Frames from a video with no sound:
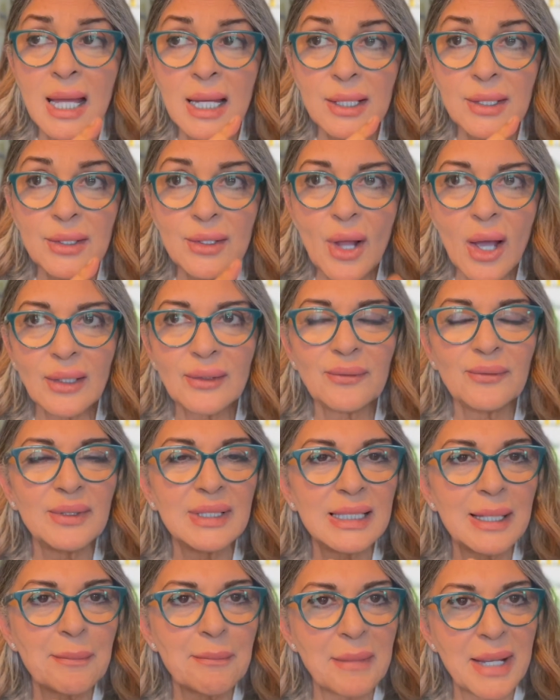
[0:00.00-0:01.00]
Not
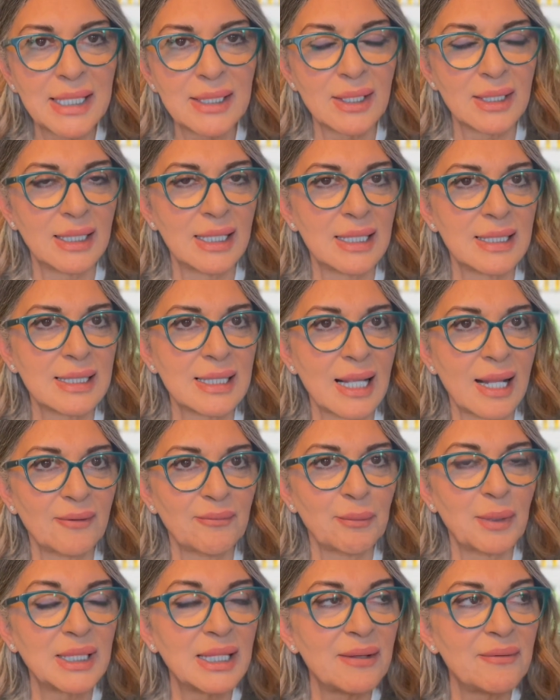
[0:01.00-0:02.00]
with the method itself,
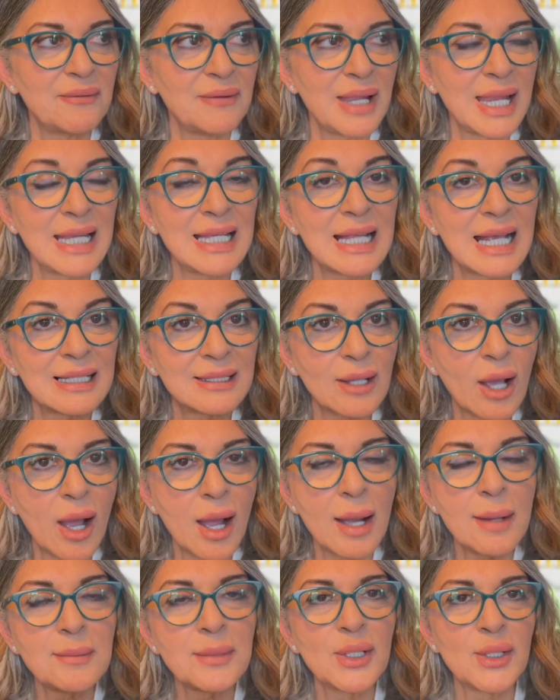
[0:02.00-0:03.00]
but the way that
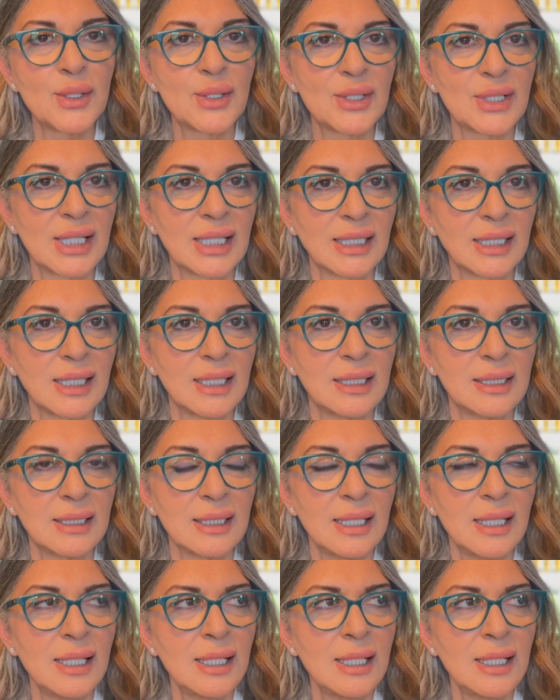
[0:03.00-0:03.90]
I'm using it.